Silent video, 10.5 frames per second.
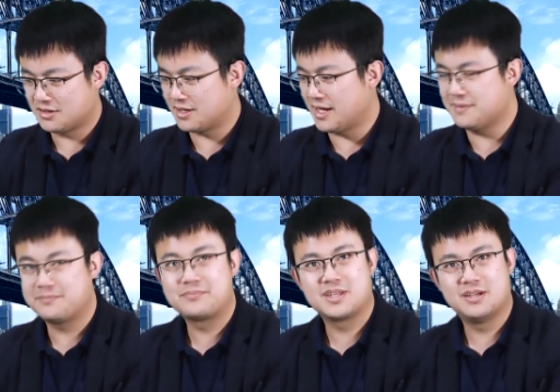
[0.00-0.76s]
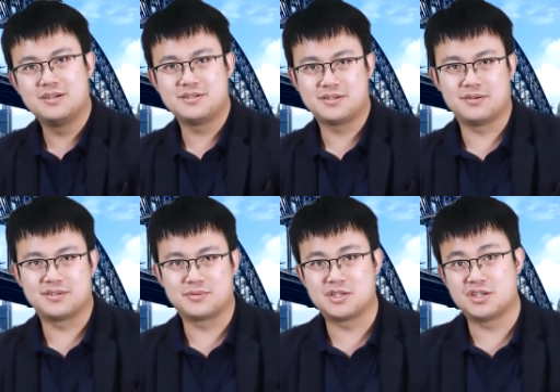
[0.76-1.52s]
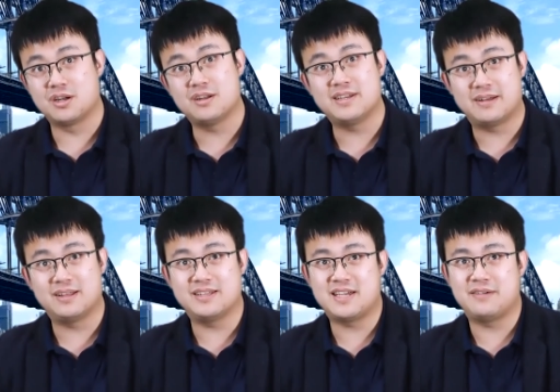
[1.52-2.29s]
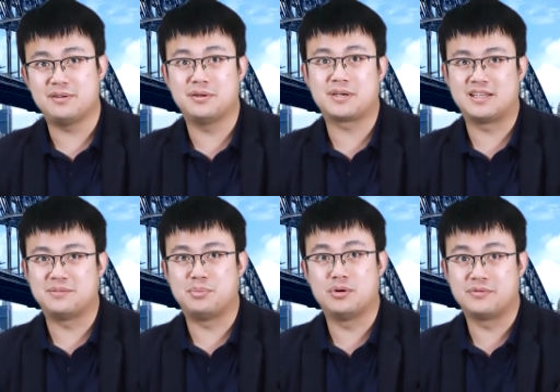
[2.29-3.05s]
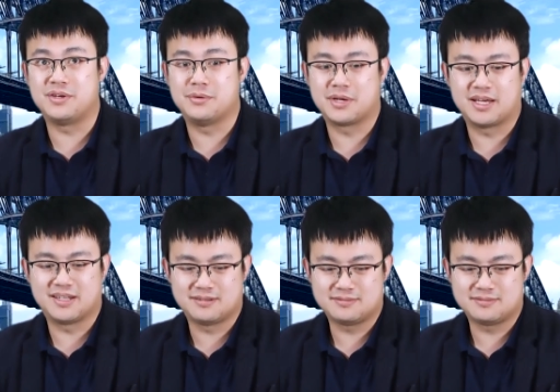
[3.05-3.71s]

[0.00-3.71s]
Okay, so I switched it on. Now let's have a look at the port view again.